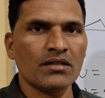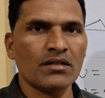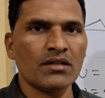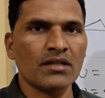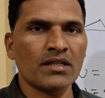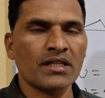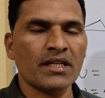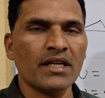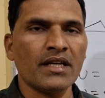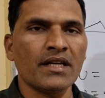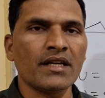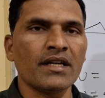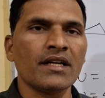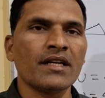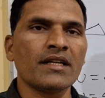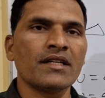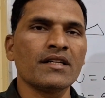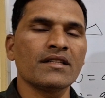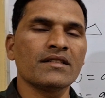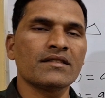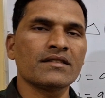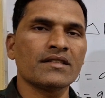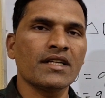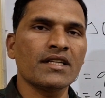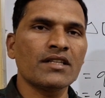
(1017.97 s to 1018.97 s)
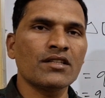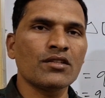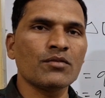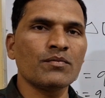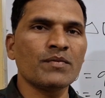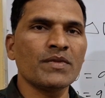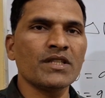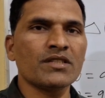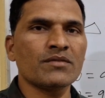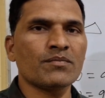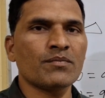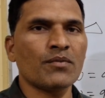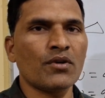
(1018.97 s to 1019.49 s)
okay, it is said to
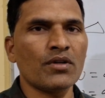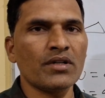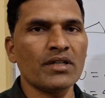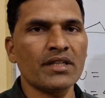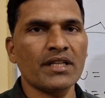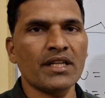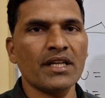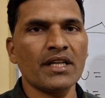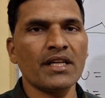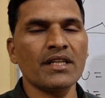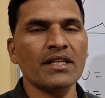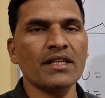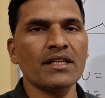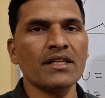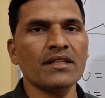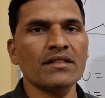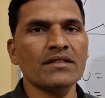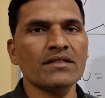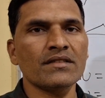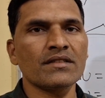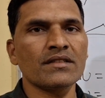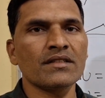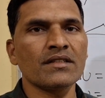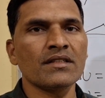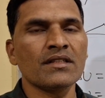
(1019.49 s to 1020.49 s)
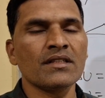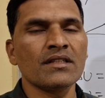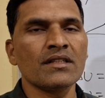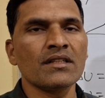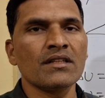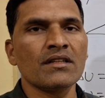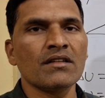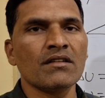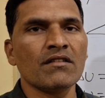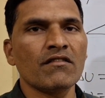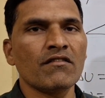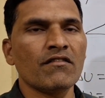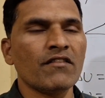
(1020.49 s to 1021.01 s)
be spontaneous
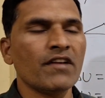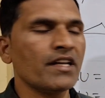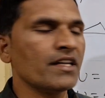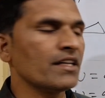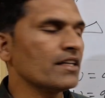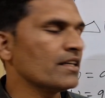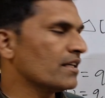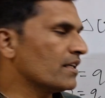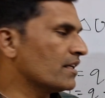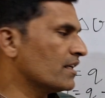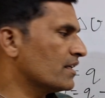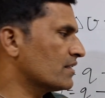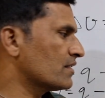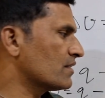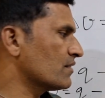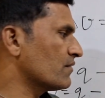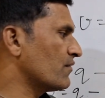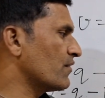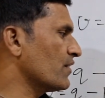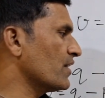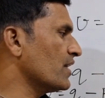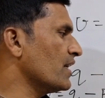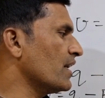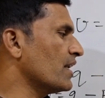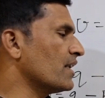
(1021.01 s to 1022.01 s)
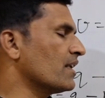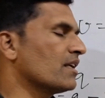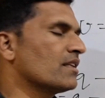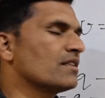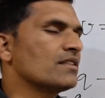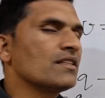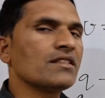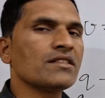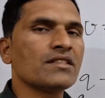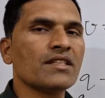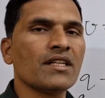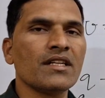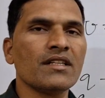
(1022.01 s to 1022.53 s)
when its free
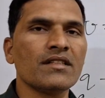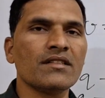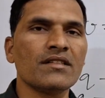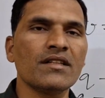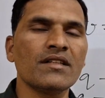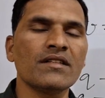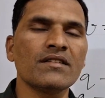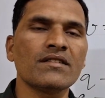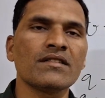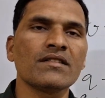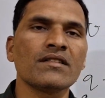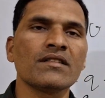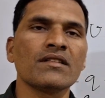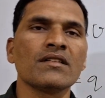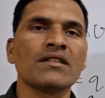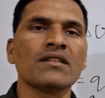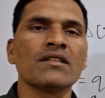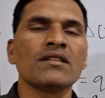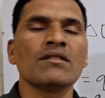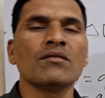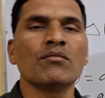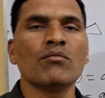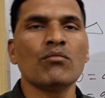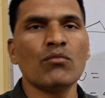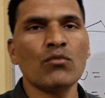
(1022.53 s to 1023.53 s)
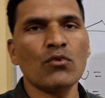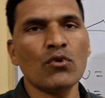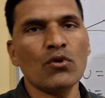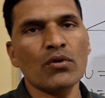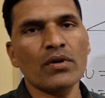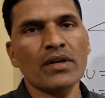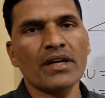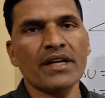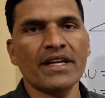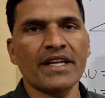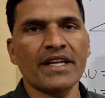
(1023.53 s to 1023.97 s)
energy change is more